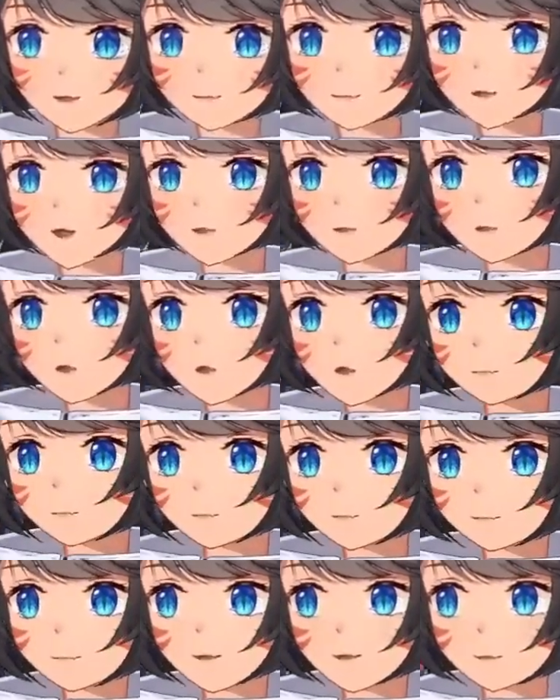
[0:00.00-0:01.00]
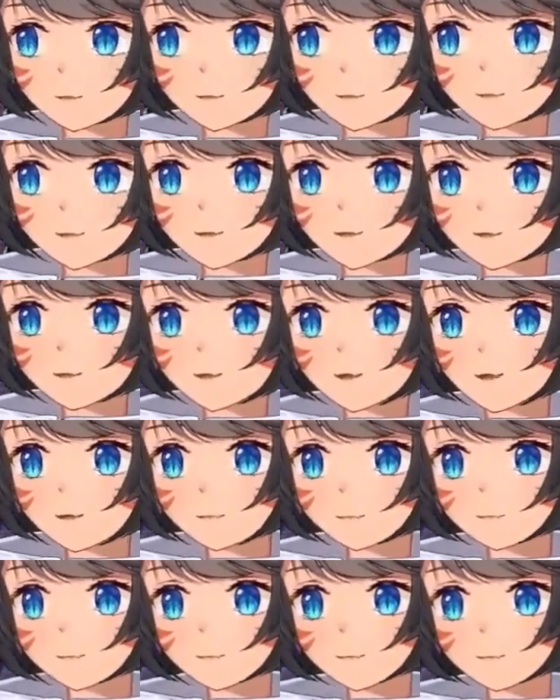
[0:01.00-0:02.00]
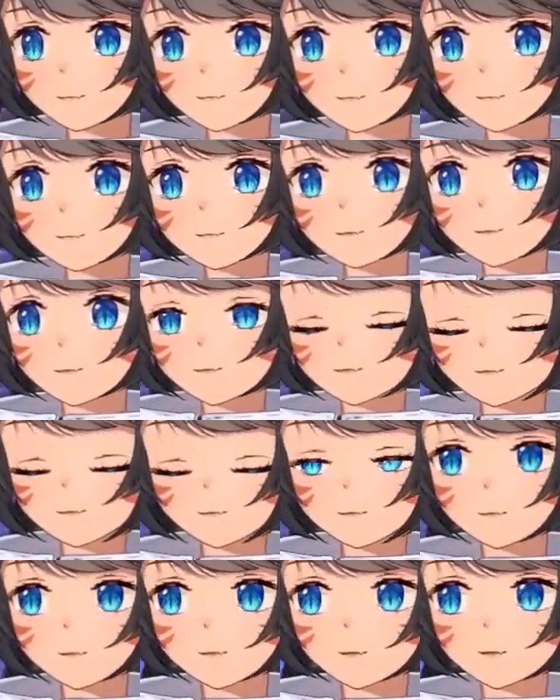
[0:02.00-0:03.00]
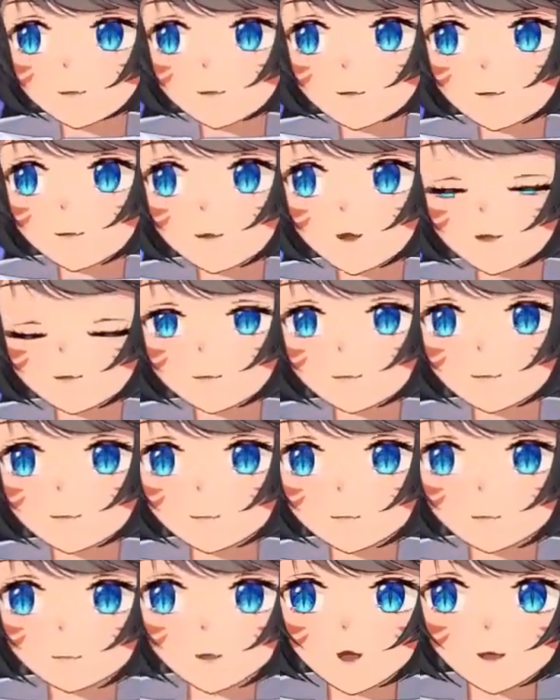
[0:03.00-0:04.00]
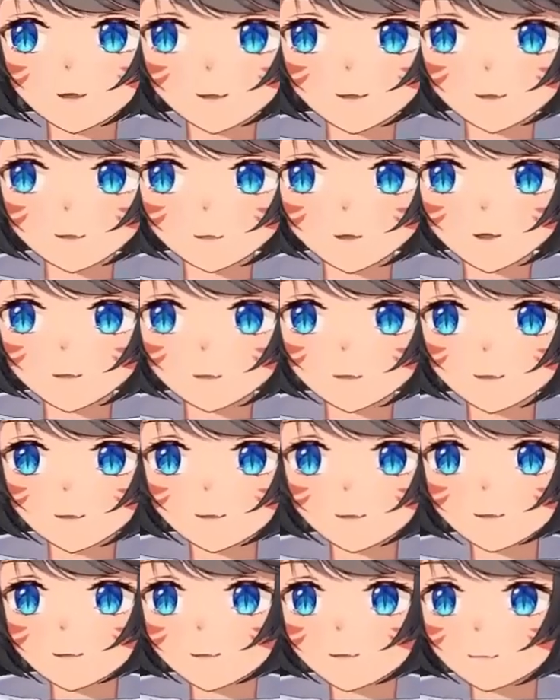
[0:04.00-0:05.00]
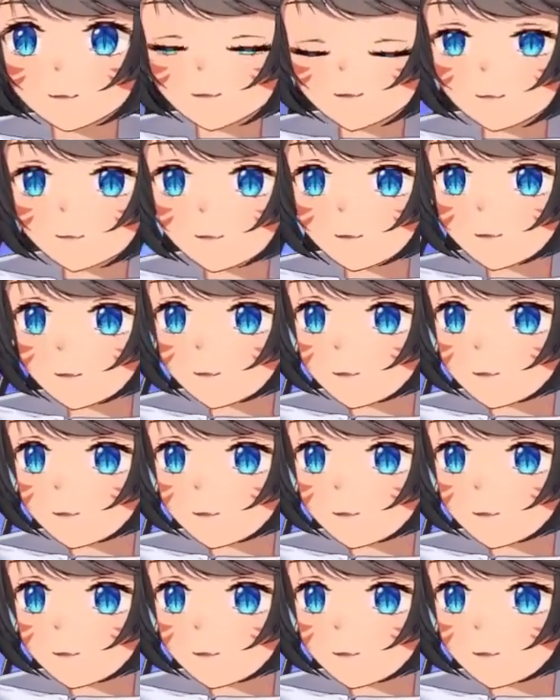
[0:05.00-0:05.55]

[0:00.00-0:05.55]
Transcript: I almost fainted. It was, it was a traumatic experience. It really was.